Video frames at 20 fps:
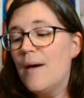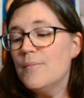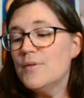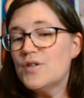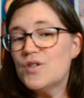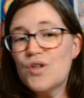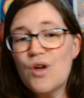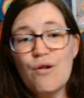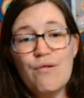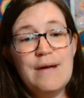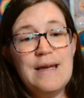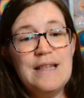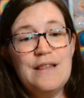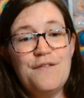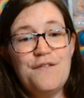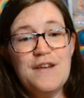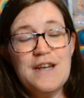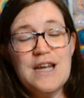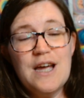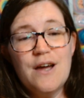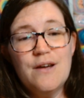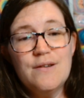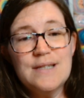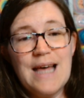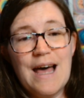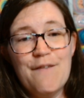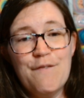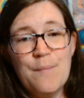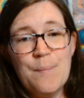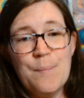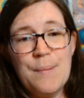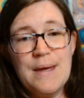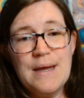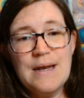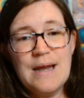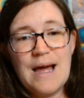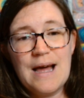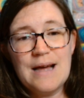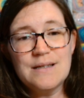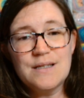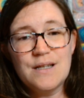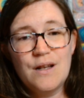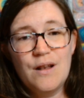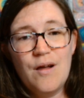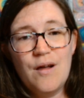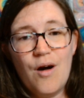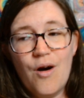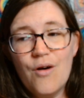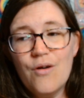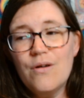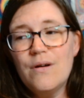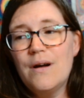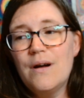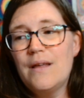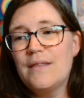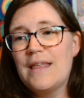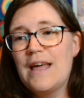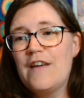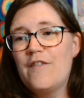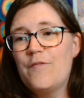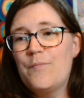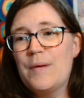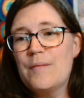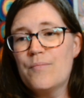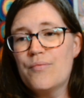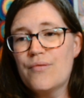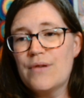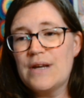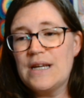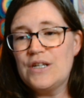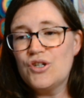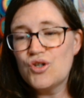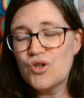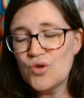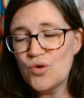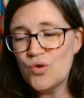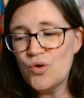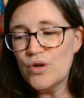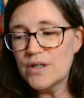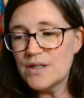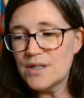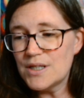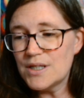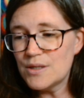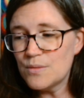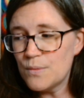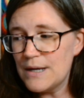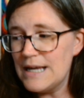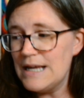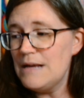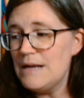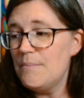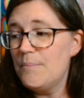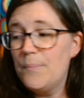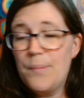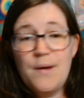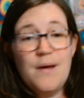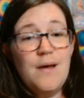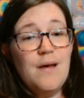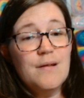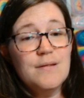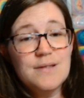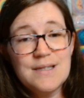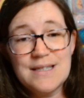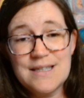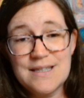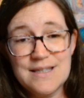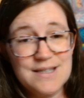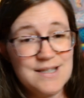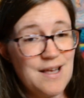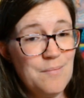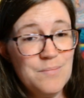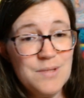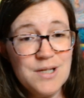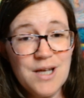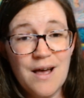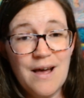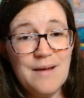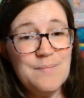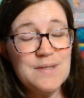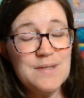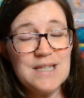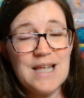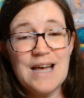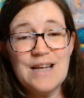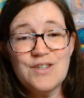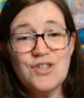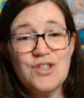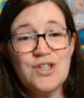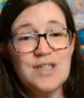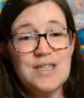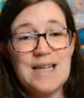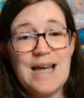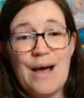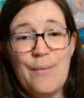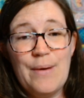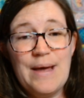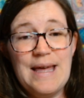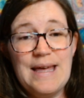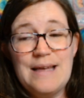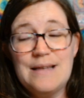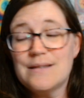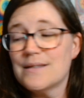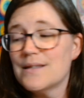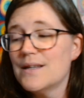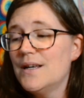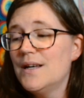Sorry the videos haven't been as long. They've been pretty short and sweet, but sometimes that's just how it is.